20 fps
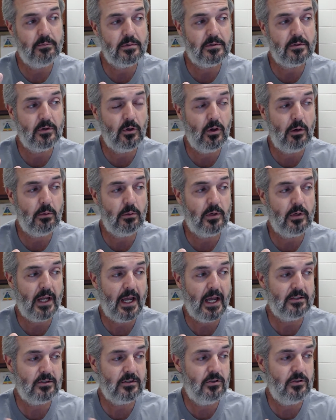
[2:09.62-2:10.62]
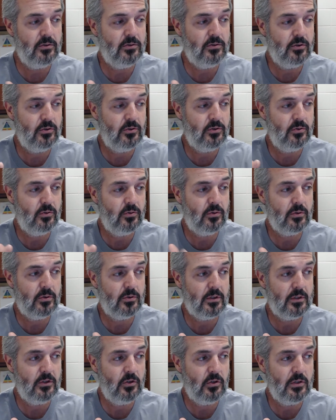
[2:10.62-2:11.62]
I'm gonna ask you
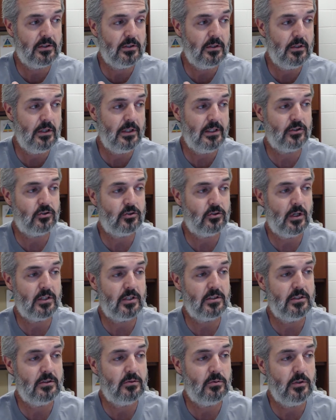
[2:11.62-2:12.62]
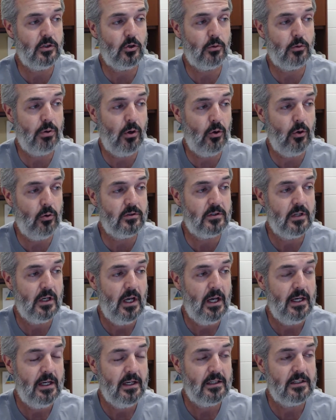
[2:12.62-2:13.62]
to, you can see the instructions in your post.
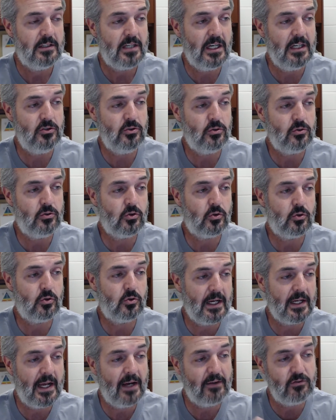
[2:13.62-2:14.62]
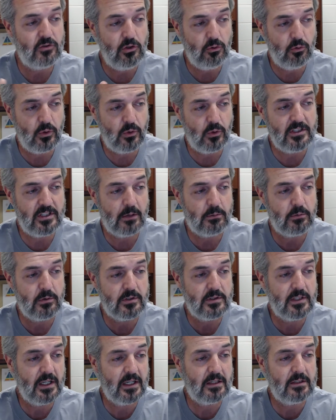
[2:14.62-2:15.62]
State your direct, after you read chapter
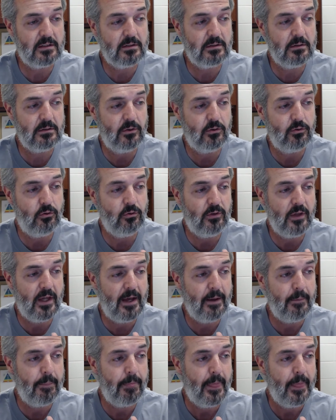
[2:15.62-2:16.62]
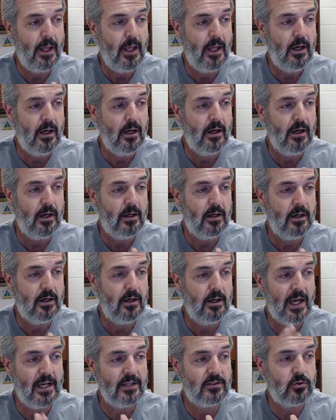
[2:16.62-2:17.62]
6, look through that.
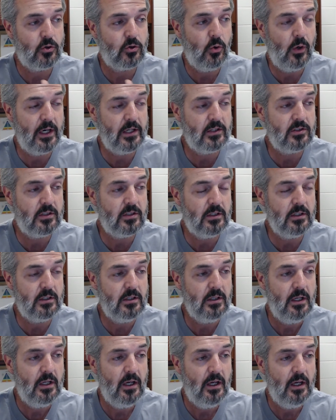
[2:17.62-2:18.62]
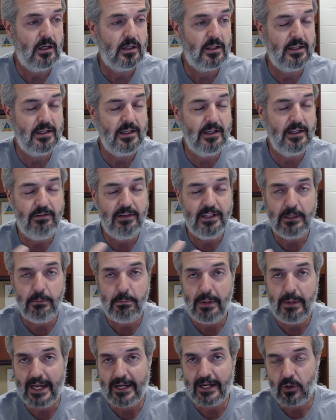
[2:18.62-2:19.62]
You ask your question, give any
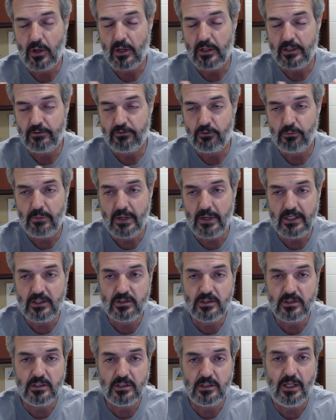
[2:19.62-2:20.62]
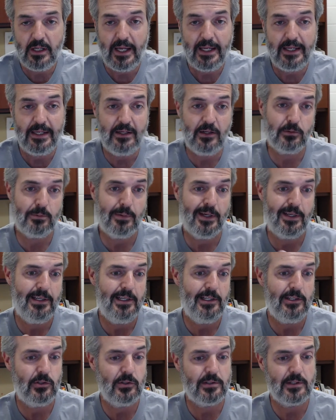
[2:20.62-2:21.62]
background information. Hey, here's my
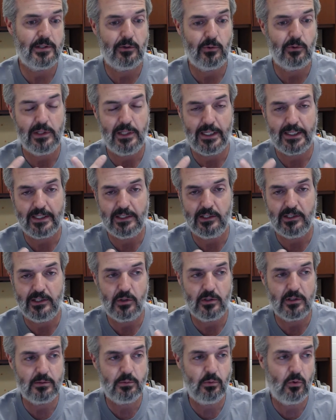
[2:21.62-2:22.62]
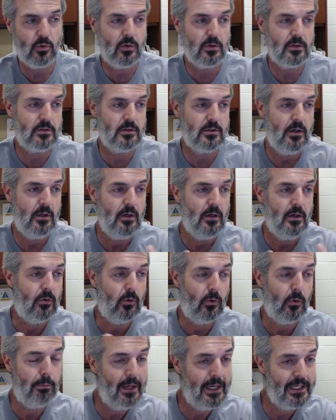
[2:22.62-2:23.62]
interest. I really like endurance sports,
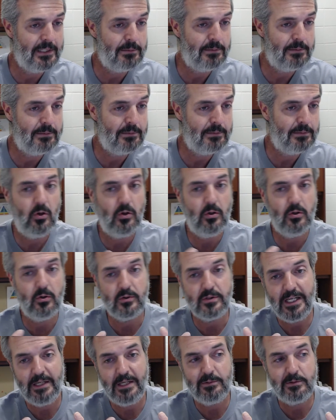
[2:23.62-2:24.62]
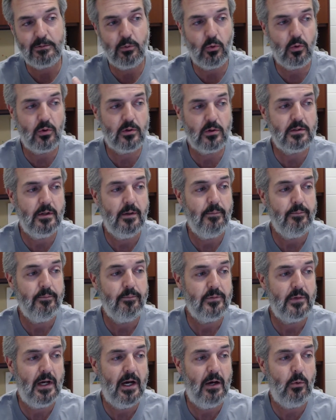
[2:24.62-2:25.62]
or baseball, or team sports.
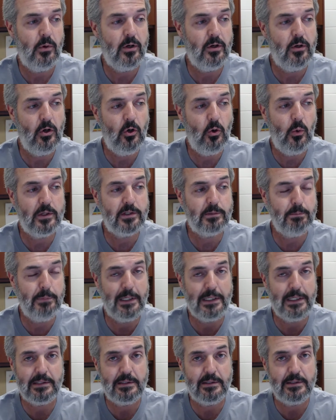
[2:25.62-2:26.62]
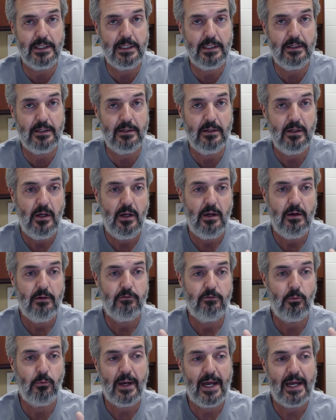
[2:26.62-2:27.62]
I want to know what's the best thing
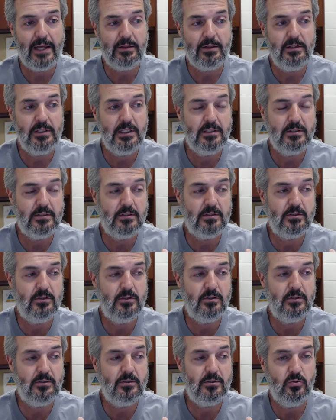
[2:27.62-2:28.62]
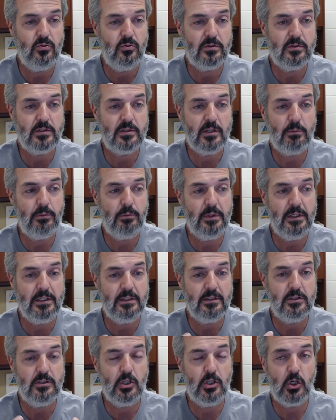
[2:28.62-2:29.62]
for my athletes to
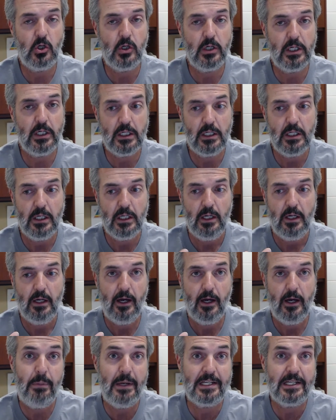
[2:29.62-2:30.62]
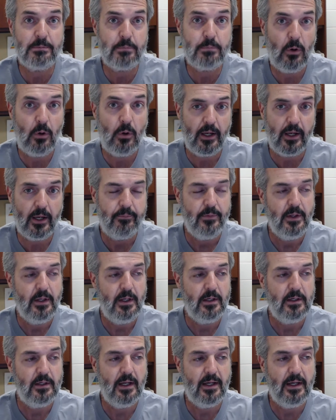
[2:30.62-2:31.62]
supplement during a baseball game.
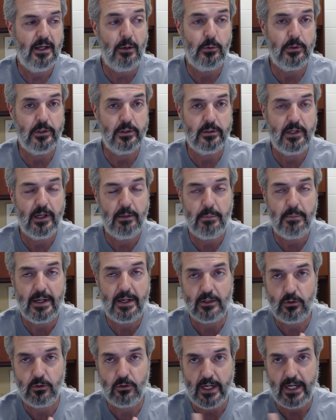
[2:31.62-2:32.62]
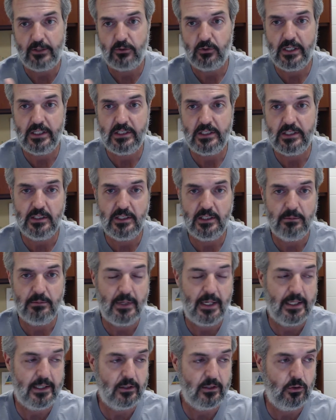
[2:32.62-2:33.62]
Now that might include hydration. It
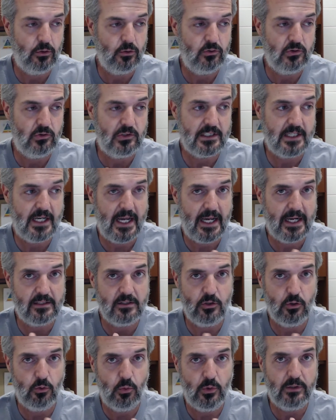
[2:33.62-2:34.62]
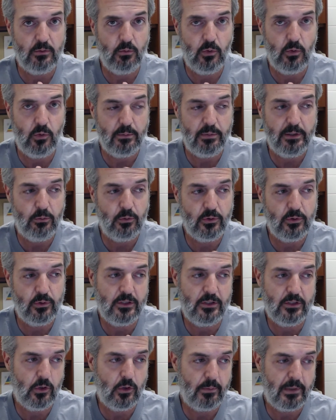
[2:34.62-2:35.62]
might include snacks. What do people need
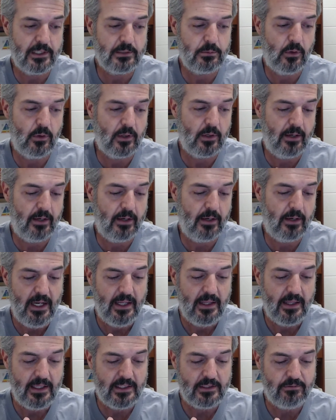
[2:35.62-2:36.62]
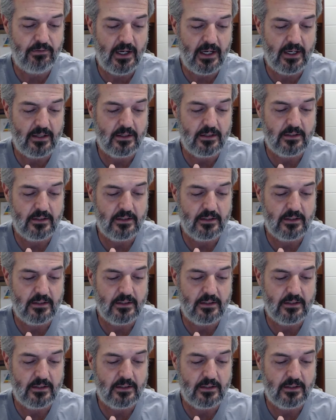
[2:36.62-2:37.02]
to do during a baseball game? That's fine.